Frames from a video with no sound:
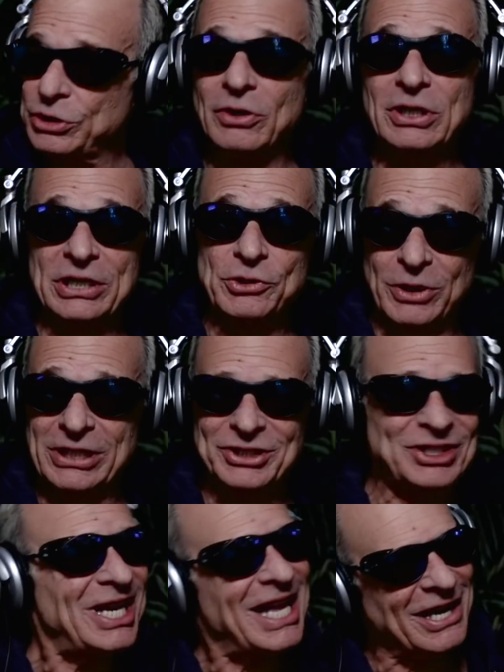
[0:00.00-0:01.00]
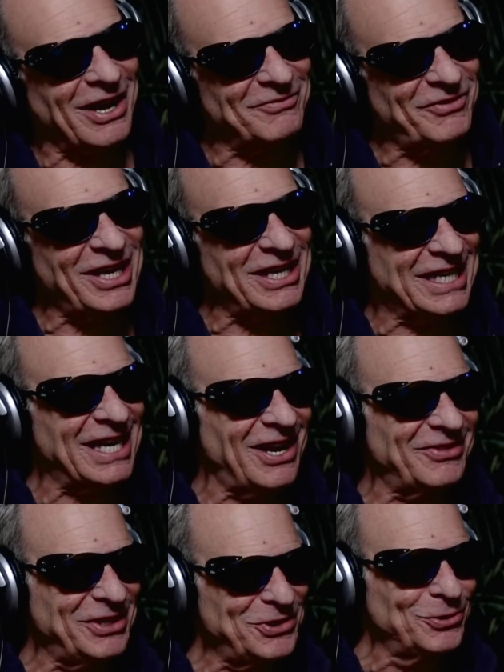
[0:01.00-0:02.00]
You can see it on video, get
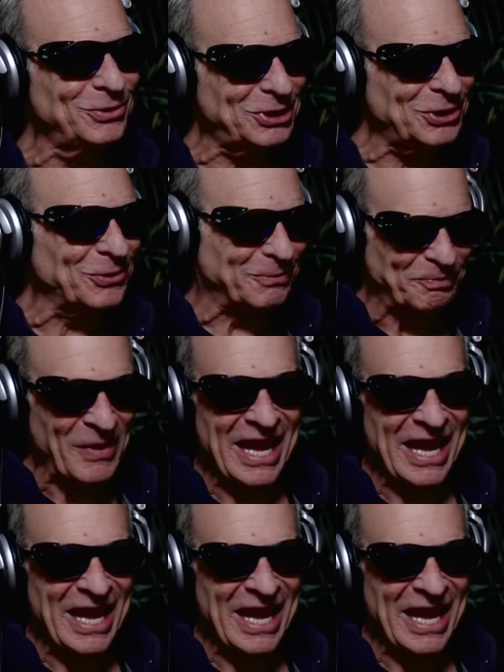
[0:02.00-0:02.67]
on the YouTube.